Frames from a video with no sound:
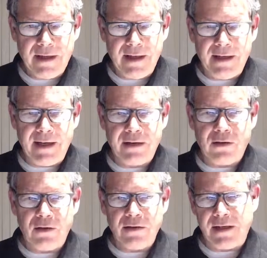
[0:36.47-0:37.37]
and they had a
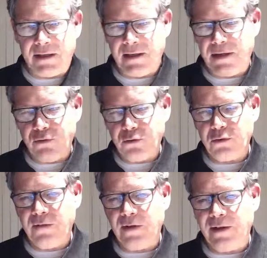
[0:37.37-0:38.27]
contest that if you
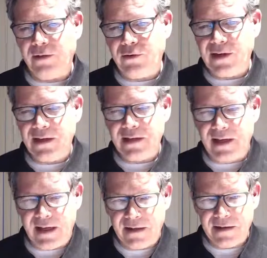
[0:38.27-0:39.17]
could find 3
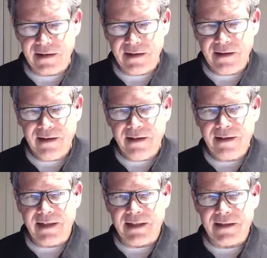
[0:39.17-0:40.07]
Easter eggs,
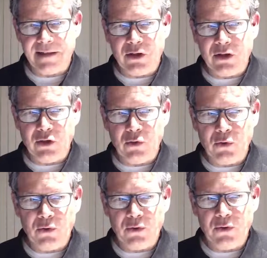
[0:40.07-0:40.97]
that
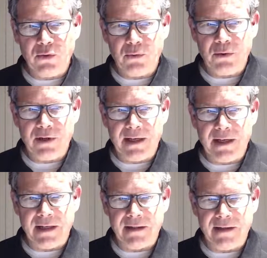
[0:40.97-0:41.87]
you would
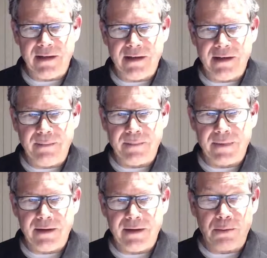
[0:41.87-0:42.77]
get an
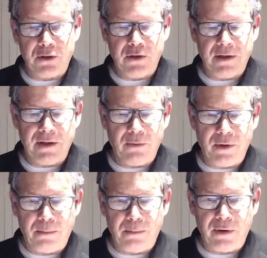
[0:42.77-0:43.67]
opportunity to
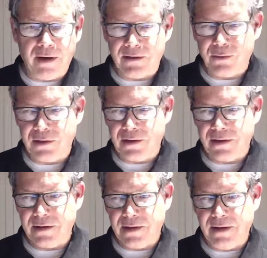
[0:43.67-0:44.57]
win a prize, which
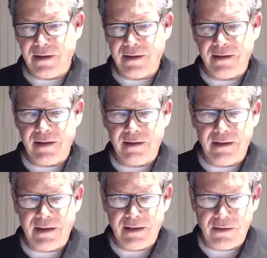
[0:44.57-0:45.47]
is
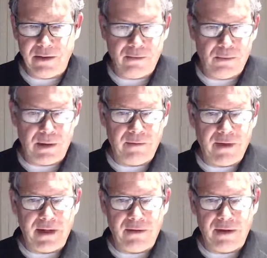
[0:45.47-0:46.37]
in one of
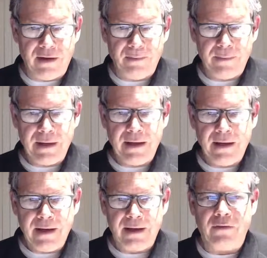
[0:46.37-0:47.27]
their
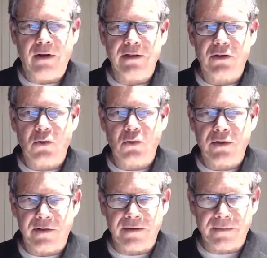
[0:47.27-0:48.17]
advanced
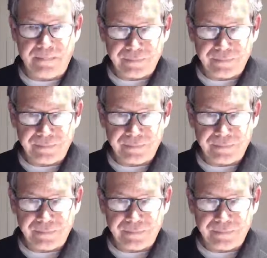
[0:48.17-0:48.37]
courses.